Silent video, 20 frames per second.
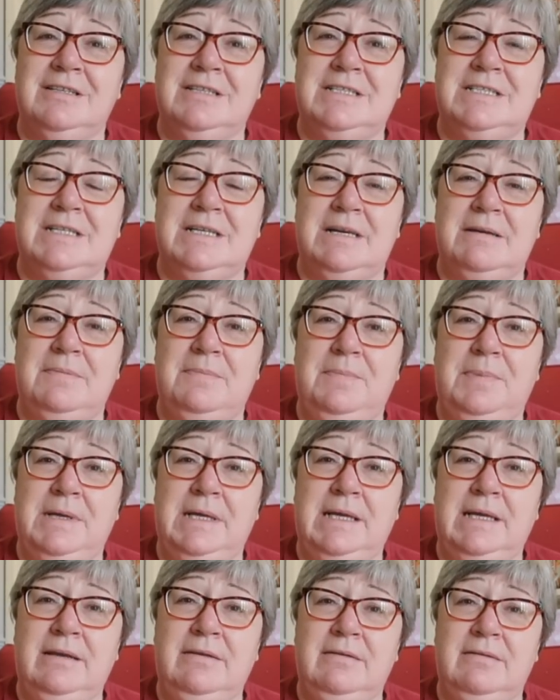to
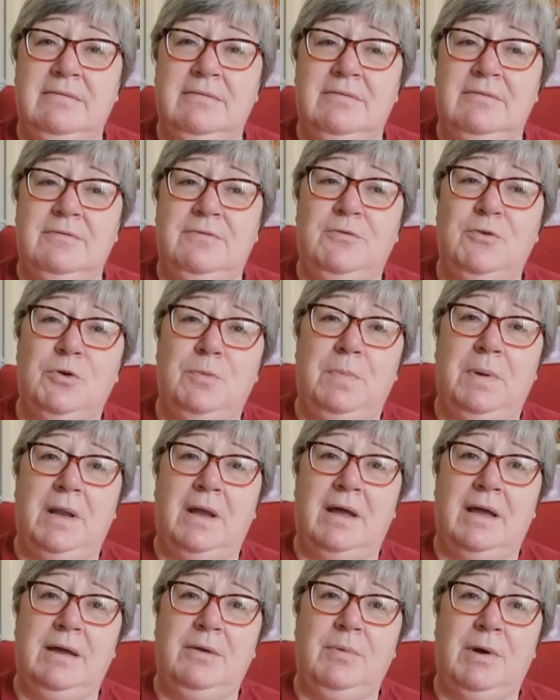be
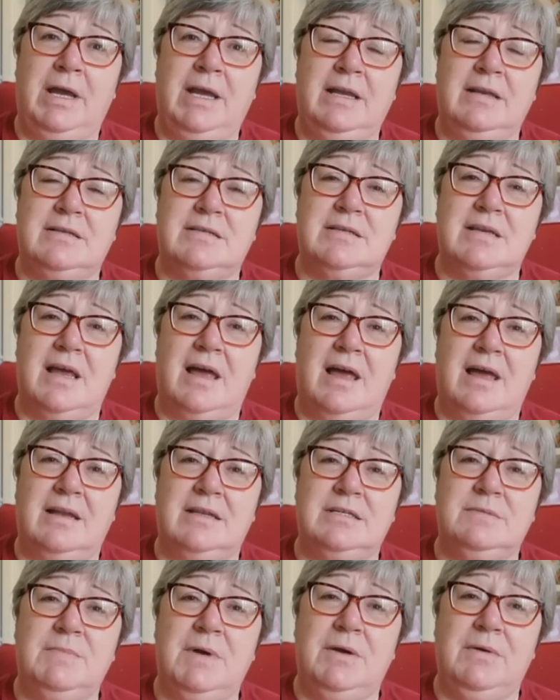4-ply weight
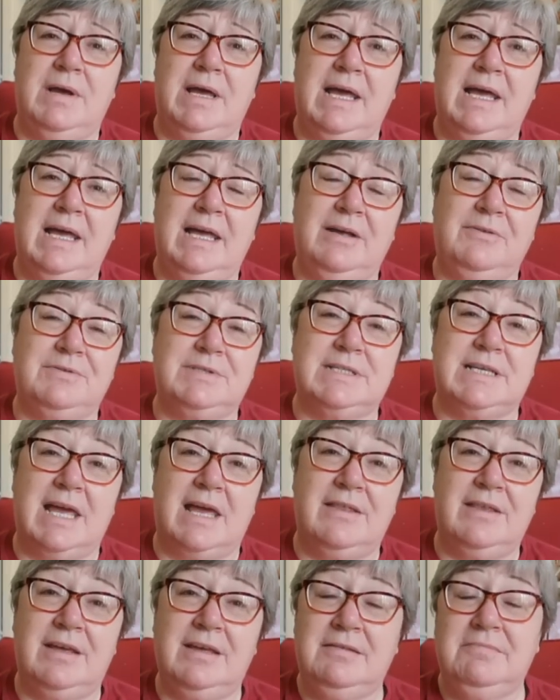and mohair held
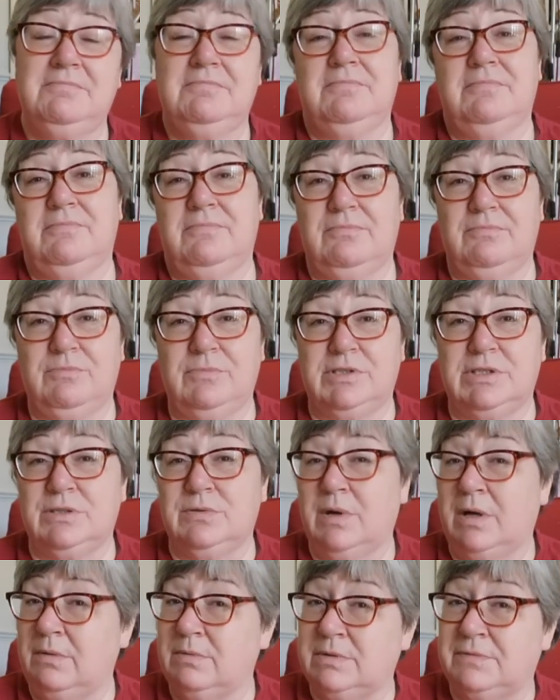together, which
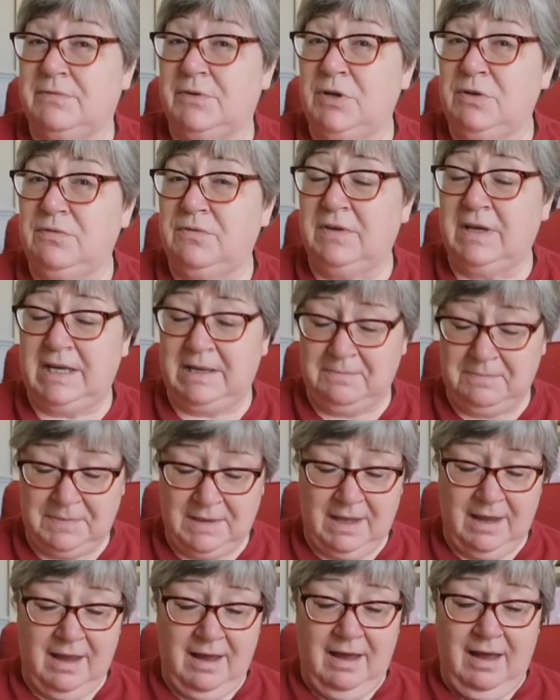is why it was floofy.
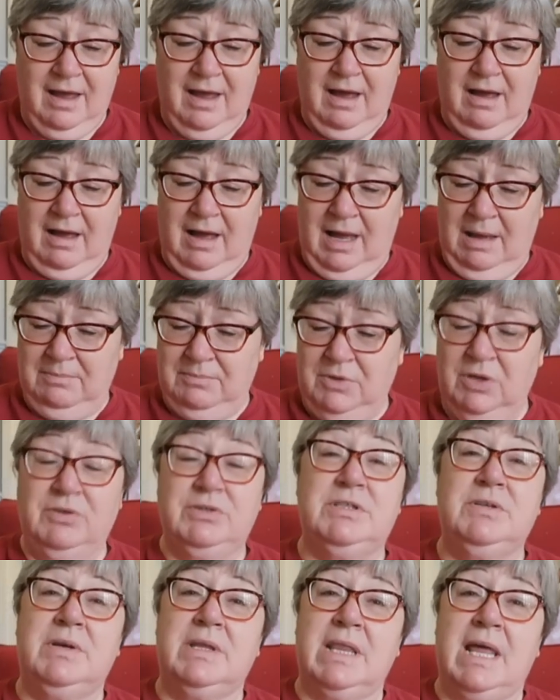I'm
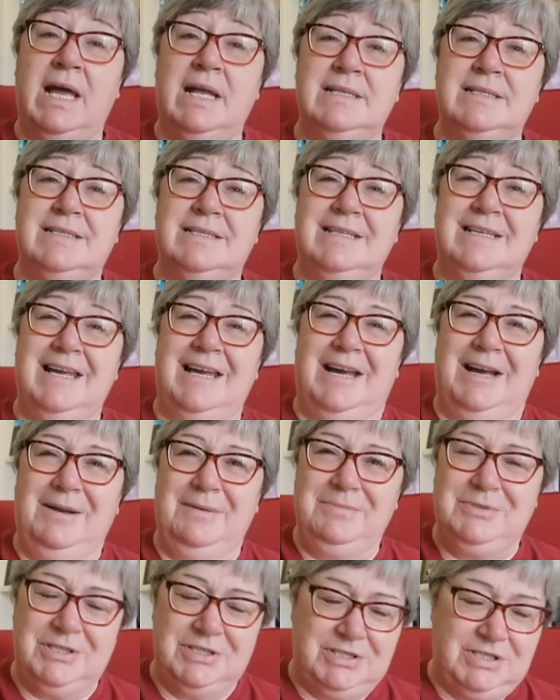not doing that.
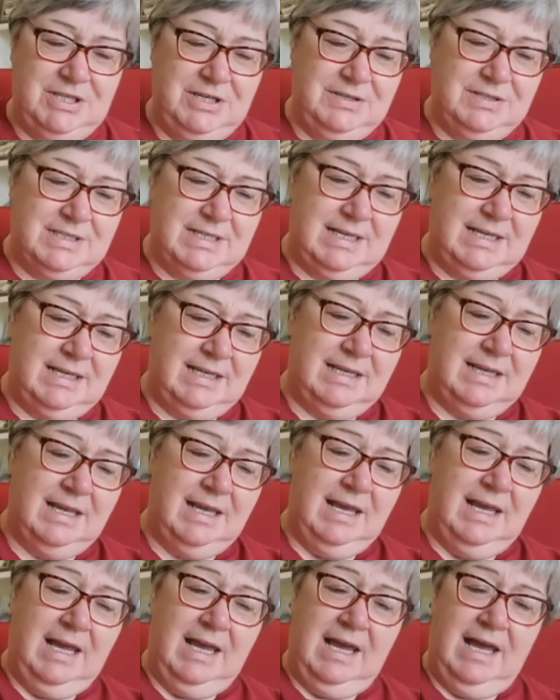I'm just using
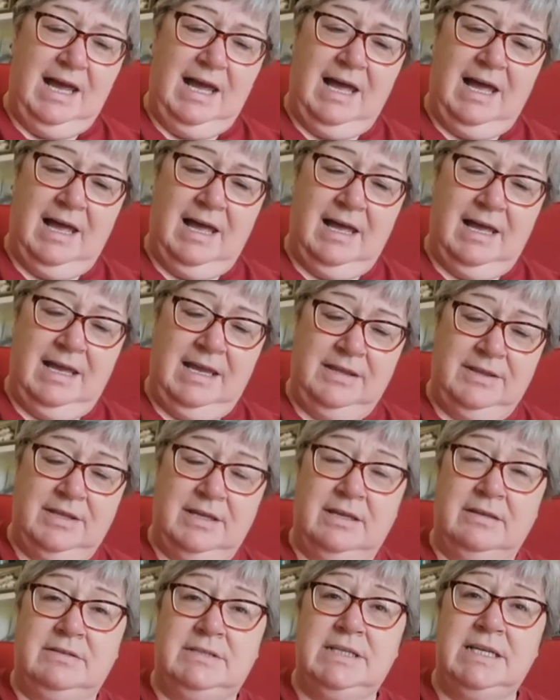
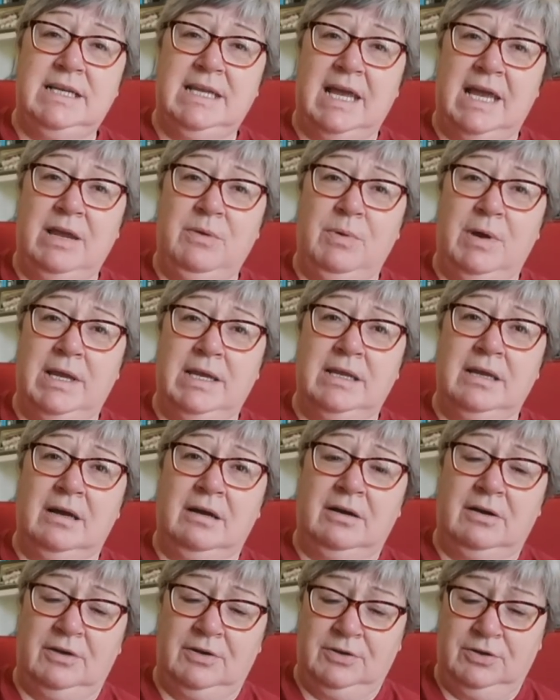either DK weight
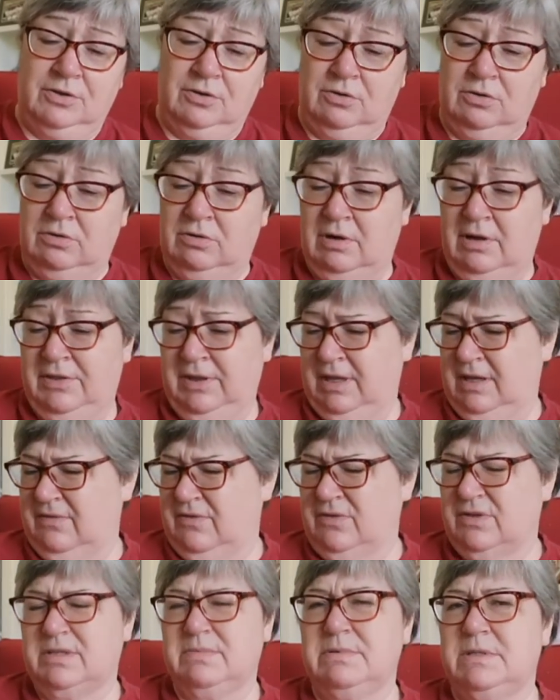yarn, or I think I've
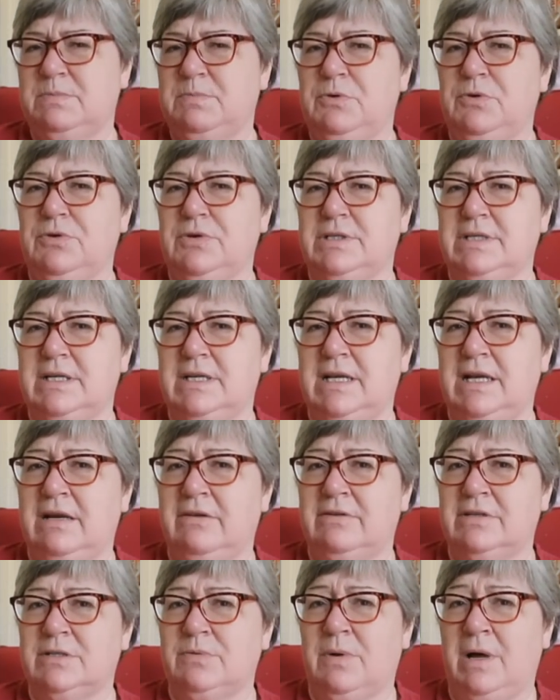got some sport in
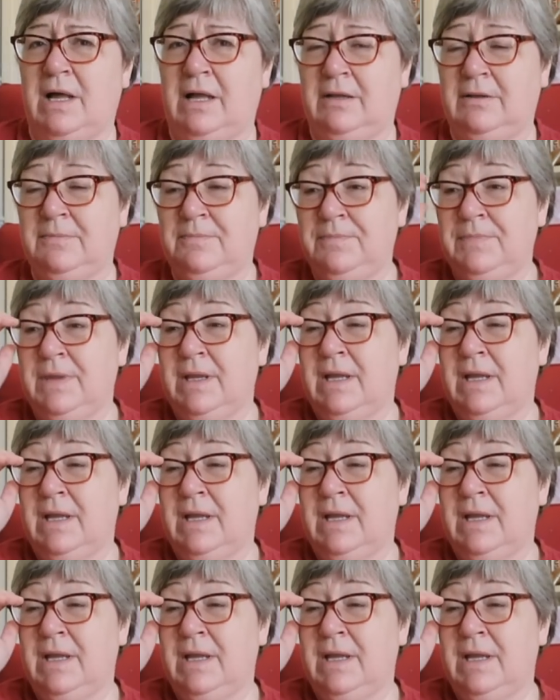here as well.